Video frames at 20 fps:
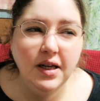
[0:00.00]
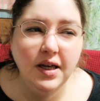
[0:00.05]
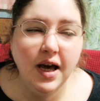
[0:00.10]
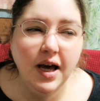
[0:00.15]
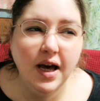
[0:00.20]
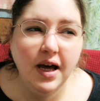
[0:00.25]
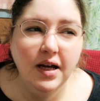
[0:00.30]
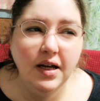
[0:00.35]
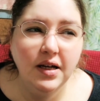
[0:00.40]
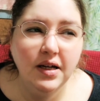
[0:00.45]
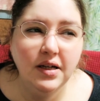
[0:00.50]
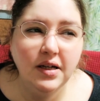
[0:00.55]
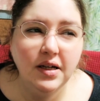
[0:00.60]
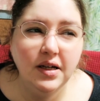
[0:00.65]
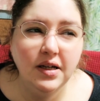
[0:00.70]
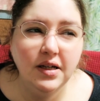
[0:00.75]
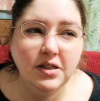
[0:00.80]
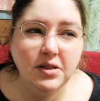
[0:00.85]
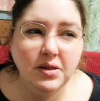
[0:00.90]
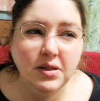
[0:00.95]
Yeah,
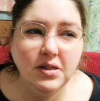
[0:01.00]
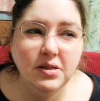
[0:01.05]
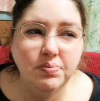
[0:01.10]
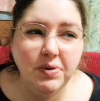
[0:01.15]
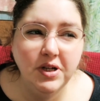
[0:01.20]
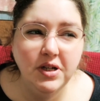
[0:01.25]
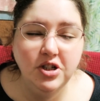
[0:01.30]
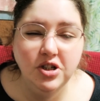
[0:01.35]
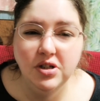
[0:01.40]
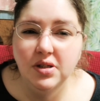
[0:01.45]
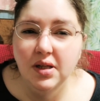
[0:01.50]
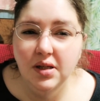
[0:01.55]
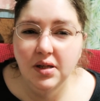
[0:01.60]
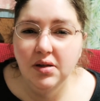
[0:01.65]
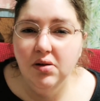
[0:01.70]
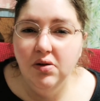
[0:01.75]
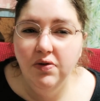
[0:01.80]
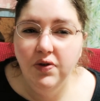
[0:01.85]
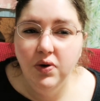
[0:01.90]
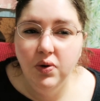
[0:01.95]
it's been just a
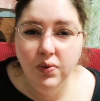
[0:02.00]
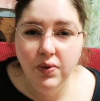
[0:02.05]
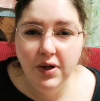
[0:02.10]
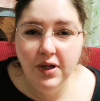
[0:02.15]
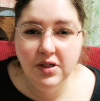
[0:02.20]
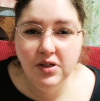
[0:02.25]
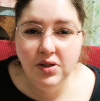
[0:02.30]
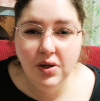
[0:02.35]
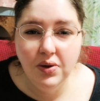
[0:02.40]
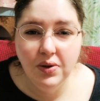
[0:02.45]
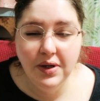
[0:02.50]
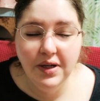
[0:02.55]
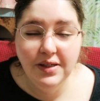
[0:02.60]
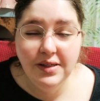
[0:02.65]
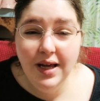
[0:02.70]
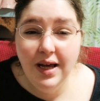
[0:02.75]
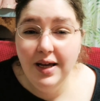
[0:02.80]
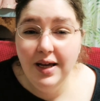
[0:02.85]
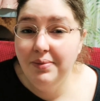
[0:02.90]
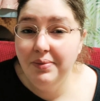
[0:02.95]
little over a week, so
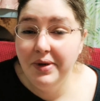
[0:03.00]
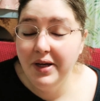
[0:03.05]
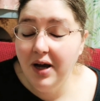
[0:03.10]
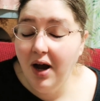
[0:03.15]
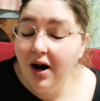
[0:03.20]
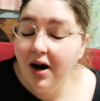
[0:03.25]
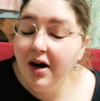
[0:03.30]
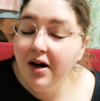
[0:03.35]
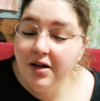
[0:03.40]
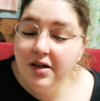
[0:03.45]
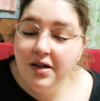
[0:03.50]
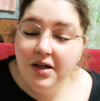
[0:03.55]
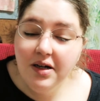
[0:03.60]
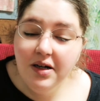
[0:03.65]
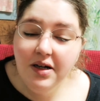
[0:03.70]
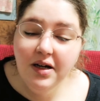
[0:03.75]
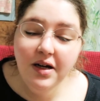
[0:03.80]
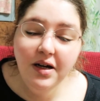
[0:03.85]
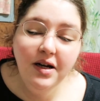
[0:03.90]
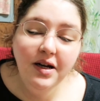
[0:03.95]
it's hit me hard.
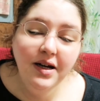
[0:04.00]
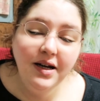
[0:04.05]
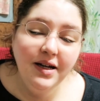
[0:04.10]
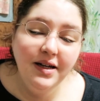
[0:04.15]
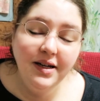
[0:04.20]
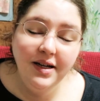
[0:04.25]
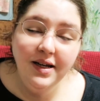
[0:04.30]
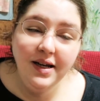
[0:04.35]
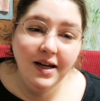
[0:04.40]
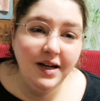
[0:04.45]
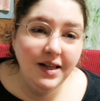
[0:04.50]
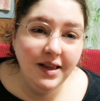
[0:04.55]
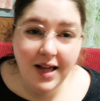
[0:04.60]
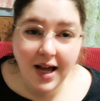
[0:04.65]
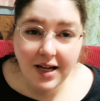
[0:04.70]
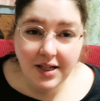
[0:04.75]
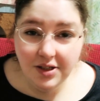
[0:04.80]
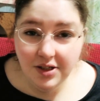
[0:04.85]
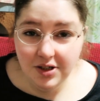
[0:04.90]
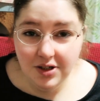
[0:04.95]
I didn't get it
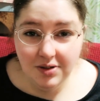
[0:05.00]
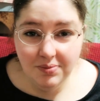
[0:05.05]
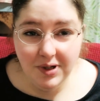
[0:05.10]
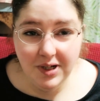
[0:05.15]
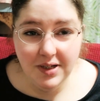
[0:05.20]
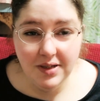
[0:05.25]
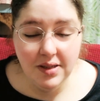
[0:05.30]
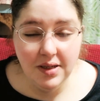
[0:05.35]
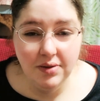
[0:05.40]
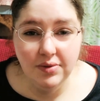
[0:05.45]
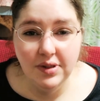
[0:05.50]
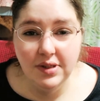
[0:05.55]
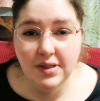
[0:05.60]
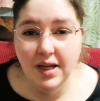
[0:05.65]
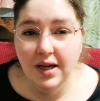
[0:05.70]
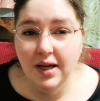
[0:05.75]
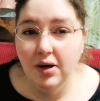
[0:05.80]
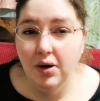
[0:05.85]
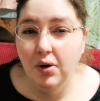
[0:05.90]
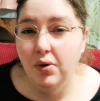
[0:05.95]
last year because I was
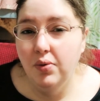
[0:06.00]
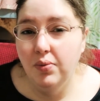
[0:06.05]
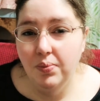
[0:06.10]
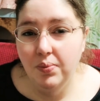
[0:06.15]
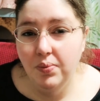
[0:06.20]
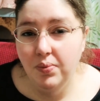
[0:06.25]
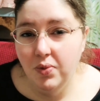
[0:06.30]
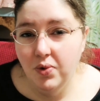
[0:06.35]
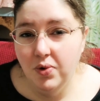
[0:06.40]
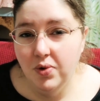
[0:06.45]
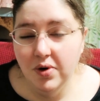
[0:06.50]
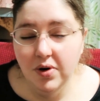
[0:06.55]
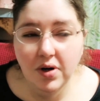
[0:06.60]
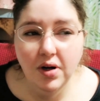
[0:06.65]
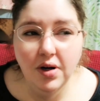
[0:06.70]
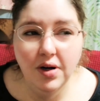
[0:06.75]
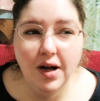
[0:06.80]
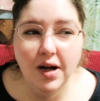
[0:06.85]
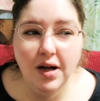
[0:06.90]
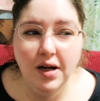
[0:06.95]
staying home
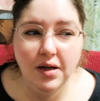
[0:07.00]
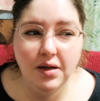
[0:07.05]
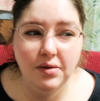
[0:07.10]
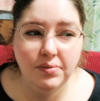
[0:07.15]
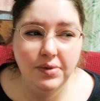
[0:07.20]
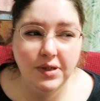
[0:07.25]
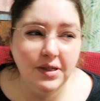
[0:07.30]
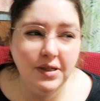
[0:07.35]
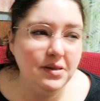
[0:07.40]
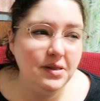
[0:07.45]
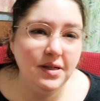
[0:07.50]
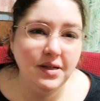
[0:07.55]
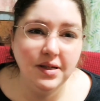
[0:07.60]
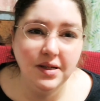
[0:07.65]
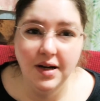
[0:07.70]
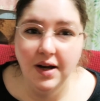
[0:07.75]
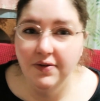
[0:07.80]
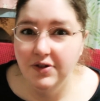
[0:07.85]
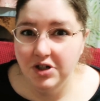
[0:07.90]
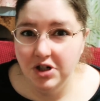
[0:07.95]
more because I
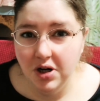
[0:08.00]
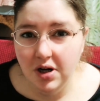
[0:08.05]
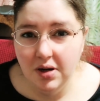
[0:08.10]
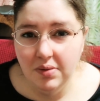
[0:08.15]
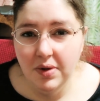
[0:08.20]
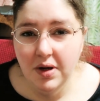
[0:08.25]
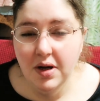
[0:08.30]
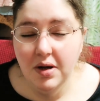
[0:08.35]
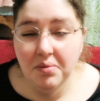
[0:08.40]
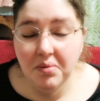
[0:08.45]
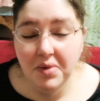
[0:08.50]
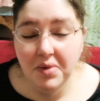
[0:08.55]
didn't have a job.